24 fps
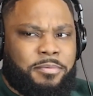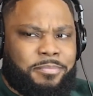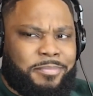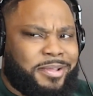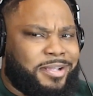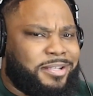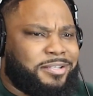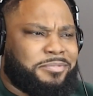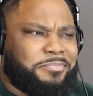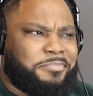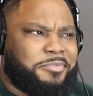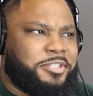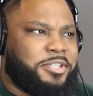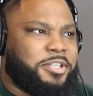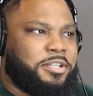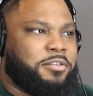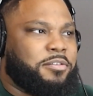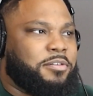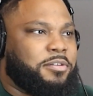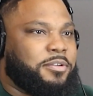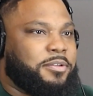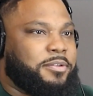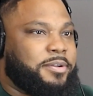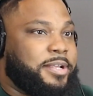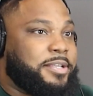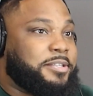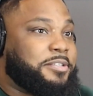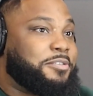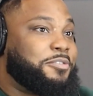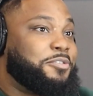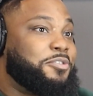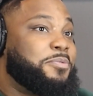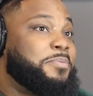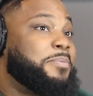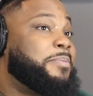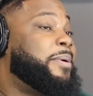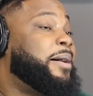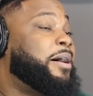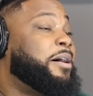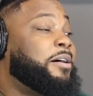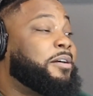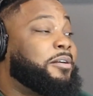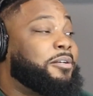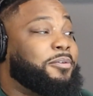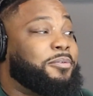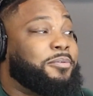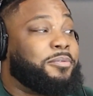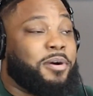man, some shit going on at school. But my
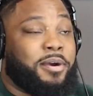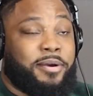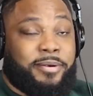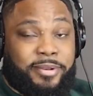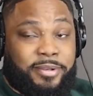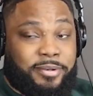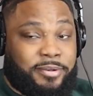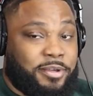uncle already